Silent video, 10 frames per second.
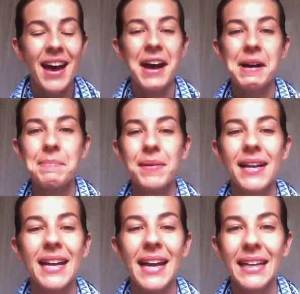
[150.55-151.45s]
Um,
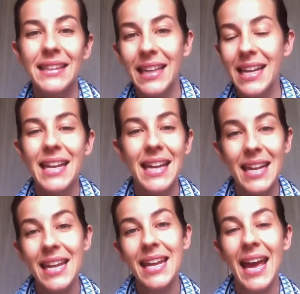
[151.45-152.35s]
leave,
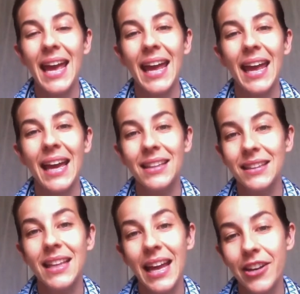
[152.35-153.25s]
eating a, a
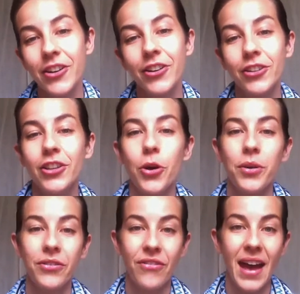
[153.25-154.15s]
lighter,
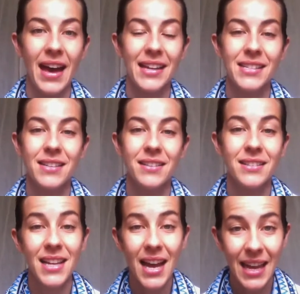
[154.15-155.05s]
lower fat
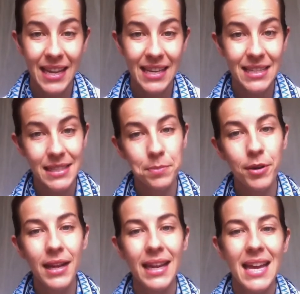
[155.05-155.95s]
diet in
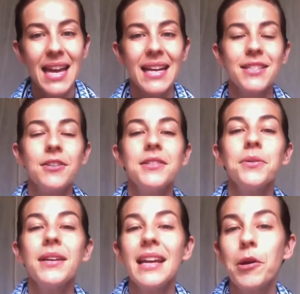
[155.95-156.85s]
spring, it's also
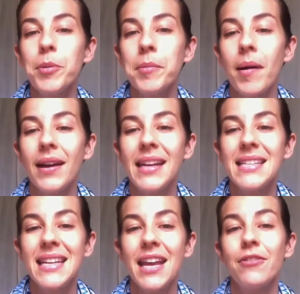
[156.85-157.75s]
going to help your body
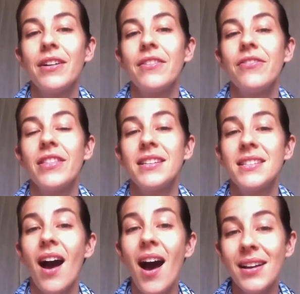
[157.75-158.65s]
to get rid of the
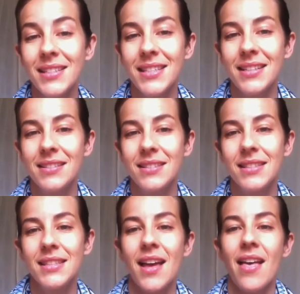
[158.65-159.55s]

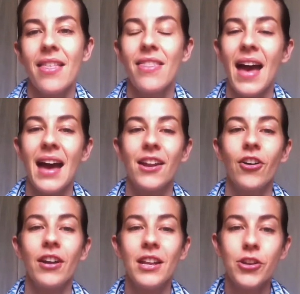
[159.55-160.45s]
toxins that
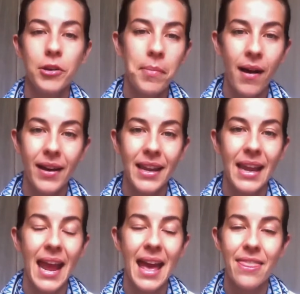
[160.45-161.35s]
are in your
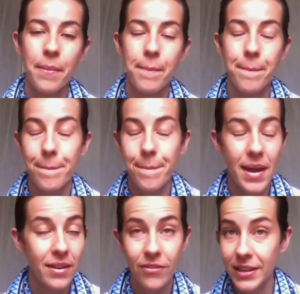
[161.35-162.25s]
body and the
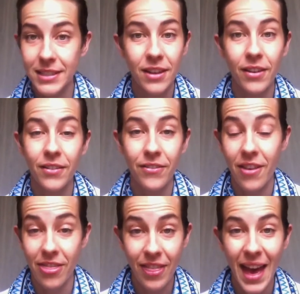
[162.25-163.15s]
benefits of
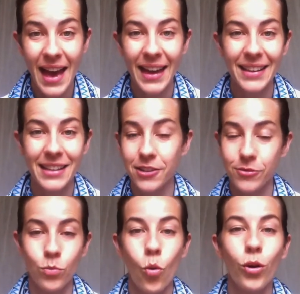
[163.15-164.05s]
that, they
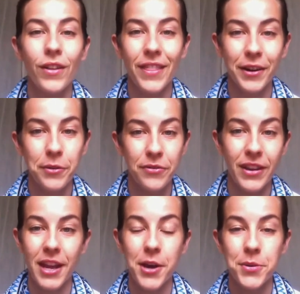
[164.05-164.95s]
warrant their own
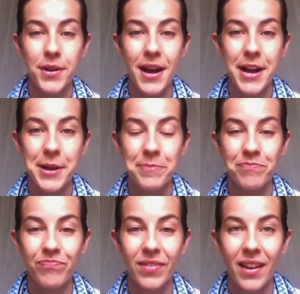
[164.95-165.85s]
video. Um,